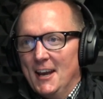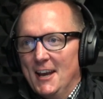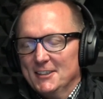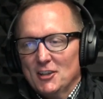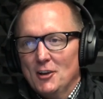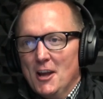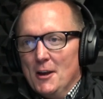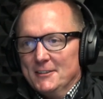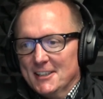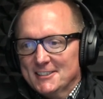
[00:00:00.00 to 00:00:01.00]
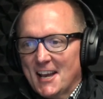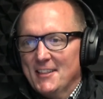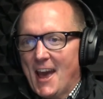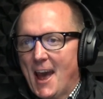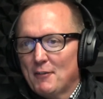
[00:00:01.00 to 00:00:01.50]
it's to
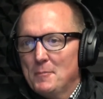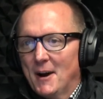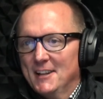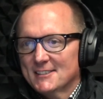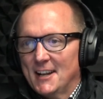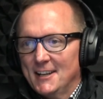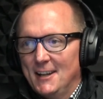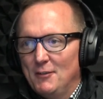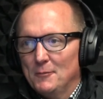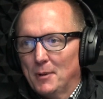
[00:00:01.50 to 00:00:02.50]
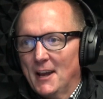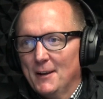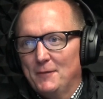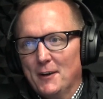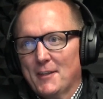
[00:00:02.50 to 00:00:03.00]
say that everybody's on an even
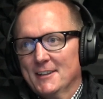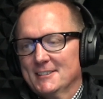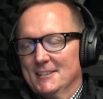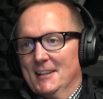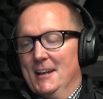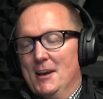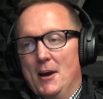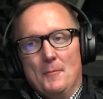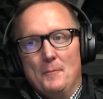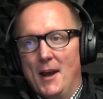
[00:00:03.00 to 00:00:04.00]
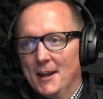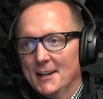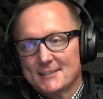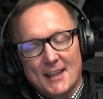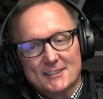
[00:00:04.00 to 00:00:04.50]
playing field. That's man,
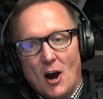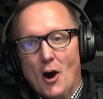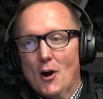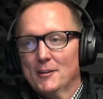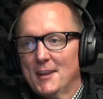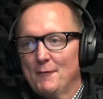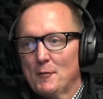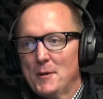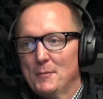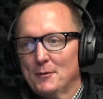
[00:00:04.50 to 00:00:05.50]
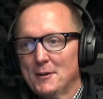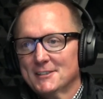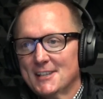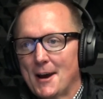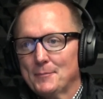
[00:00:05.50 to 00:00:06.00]
it, that's a hard thing for people to
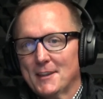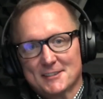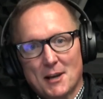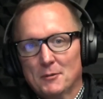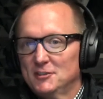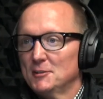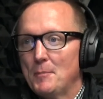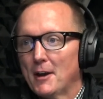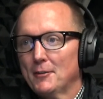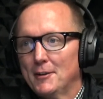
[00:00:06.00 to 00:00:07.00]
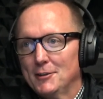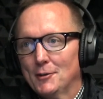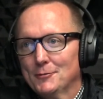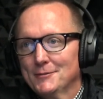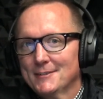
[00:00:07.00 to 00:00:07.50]
accept that someone's just better than yeah. you.